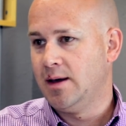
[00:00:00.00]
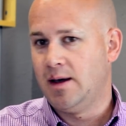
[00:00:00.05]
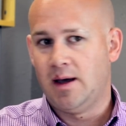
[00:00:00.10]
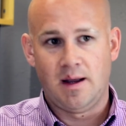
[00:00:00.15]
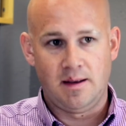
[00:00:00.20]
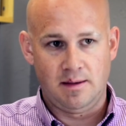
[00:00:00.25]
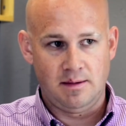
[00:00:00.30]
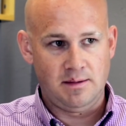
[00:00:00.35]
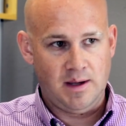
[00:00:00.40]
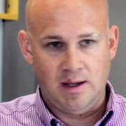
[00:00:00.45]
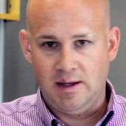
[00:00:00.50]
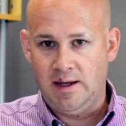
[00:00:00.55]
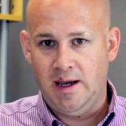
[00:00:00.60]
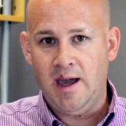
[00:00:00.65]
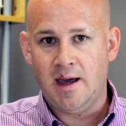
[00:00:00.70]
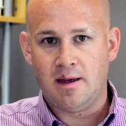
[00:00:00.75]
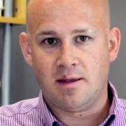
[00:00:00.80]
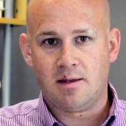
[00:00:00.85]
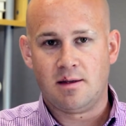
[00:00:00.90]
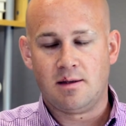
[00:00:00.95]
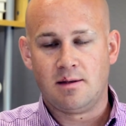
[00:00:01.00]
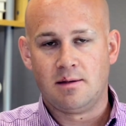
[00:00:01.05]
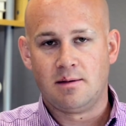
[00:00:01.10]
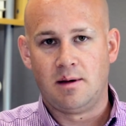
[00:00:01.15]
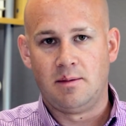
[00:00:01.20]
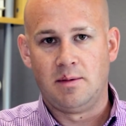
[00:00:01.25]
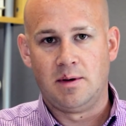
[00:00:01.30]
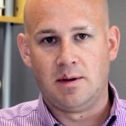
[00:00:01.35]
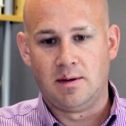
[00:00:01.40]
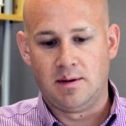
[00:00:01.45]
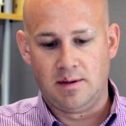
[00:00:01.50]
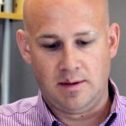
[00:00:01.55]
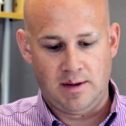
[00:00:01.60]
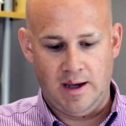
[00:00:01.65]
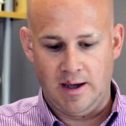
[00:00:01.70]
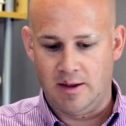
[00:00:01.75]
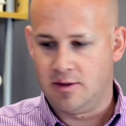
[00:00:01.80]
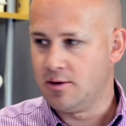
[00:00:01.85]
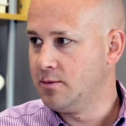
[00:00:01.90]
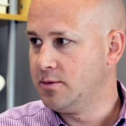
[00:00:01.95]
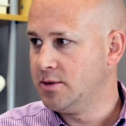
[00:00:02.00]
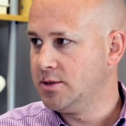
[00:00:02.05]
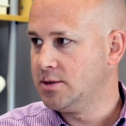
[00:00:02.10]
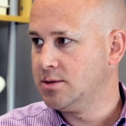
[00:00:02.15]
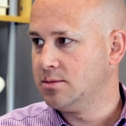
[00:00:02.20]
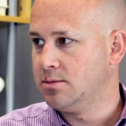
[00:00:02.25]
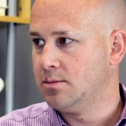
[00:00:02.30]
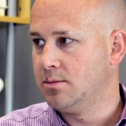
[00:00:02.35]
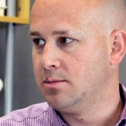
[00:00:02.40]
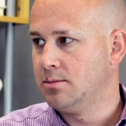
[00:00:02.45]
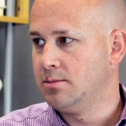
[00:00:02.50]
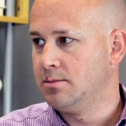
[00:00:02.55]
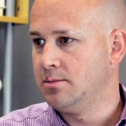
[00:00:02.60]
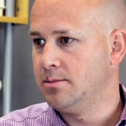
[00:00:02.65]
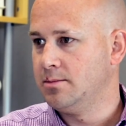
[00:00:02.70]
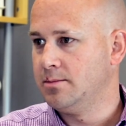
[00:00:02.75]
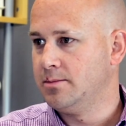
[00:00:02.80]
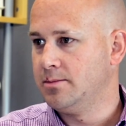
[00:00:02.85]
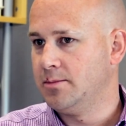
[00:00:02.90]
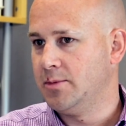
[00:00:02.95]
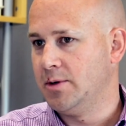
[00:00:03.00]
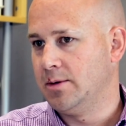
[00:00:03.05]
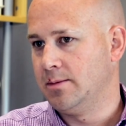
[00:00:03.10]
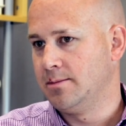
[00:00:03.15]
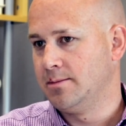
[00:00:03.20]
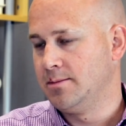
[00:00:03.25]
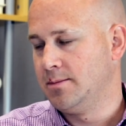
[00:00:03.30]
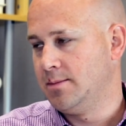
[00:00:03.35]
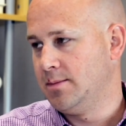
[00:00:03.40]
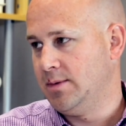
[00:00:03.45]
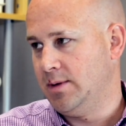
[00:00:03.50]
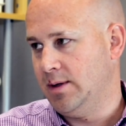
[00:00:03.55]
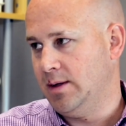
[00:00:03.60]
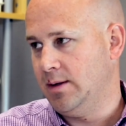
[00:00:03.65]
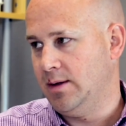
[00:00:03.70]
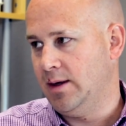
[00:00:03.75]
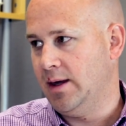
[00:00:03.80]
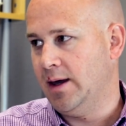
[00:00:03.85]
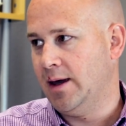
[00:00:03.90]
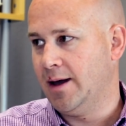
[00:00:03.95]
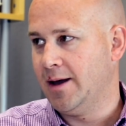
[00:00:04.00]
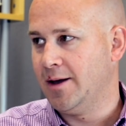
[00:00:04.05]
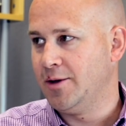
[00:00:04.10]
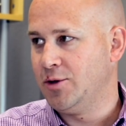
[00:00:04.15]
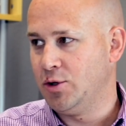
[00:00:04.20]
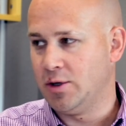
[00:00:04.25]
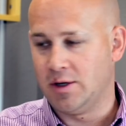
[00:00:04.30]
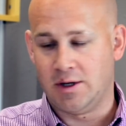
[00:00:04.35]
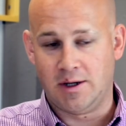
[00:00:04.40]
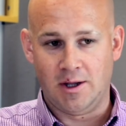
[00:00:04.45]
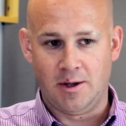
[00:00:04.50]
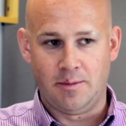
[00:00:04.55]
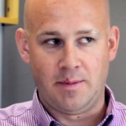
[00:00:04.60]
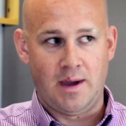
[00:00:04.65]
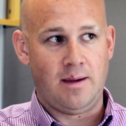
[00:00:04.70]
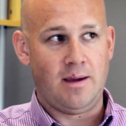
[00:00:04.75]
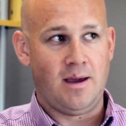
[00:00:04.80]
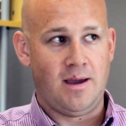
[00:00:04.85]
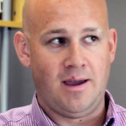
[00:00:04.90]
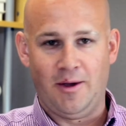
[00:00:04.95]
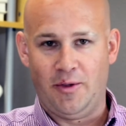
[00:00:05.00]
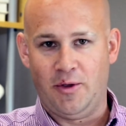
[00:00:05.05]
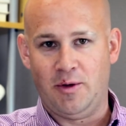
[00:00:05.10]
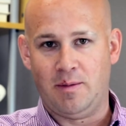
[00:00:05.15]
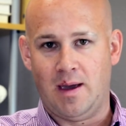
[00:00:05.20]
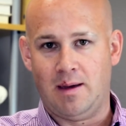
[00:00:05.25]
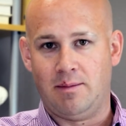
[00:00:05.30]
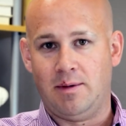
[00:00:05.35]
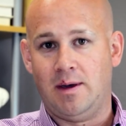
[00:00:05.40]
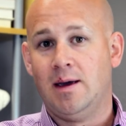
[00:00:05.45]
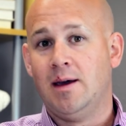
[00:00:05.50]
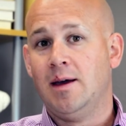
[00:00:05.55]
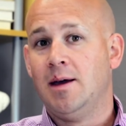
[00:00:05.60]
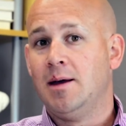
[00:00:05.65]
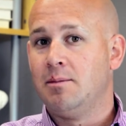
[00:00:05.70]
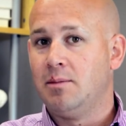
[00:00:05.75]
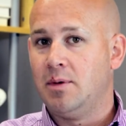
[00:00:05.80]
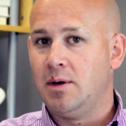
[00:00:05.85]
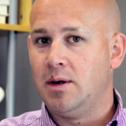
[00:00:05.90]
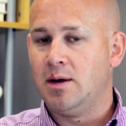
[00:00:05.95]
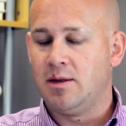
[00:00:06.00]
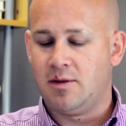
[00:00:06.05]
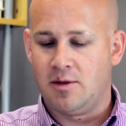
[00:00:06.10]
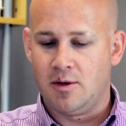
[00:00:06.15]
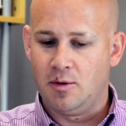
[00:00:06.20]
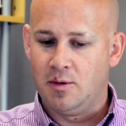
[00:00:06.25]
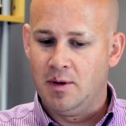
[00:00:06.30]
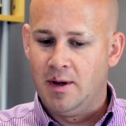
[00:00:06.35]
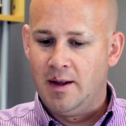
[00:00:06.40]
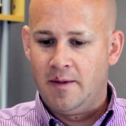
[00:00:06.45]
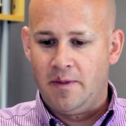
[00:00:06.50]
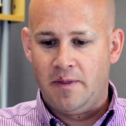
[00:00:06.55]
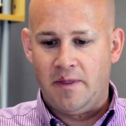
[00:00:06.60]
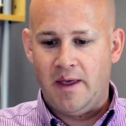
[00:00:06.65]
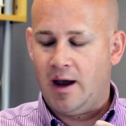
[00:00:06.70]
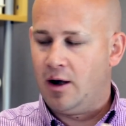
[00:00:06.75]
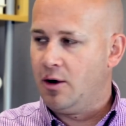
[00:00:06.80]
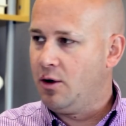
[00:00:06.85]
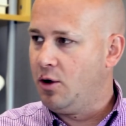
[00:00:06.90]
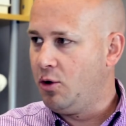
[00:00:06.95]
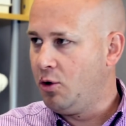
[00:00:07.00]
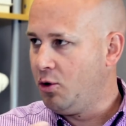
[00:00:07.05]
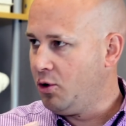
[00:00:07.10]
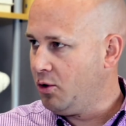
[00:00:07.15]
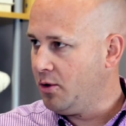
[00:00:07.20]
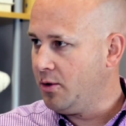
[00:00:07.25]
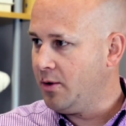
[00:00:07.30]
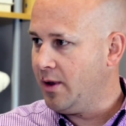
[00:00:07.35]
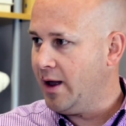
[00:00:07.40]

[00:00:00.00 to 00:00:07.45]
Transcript: And yes. I mean, the answer was, well, yeah, you could kill a healthy baby. But so that whole...